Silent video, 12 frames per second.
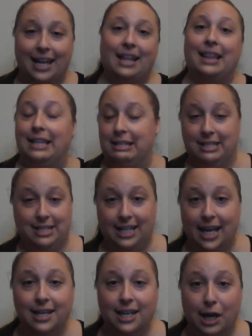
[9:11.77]
this is the
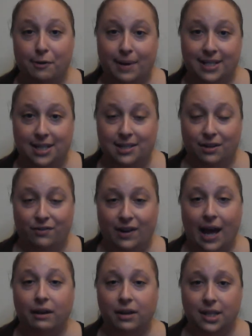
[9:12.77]
ending of my season
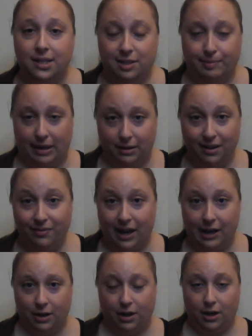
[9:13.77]
finale. This is my
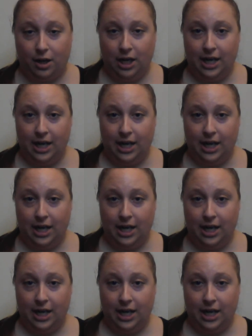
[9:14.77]
cliffhanger.